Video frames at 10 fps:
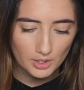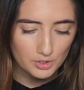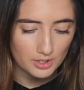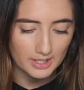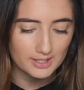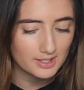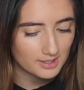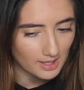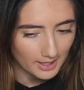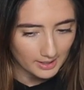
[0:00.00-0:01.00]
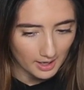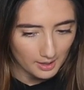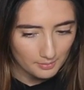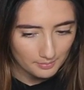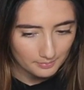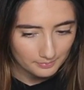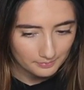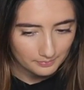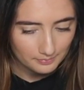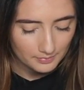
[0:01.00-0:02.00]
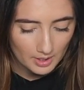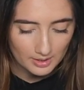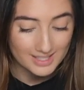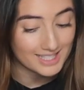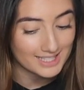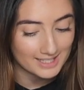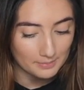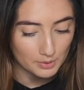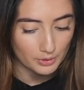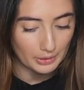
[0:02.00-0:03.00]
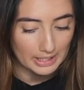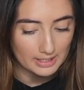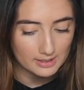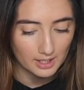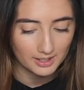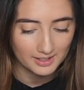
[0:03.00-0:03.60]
So let's sign up. Let's accept cookies.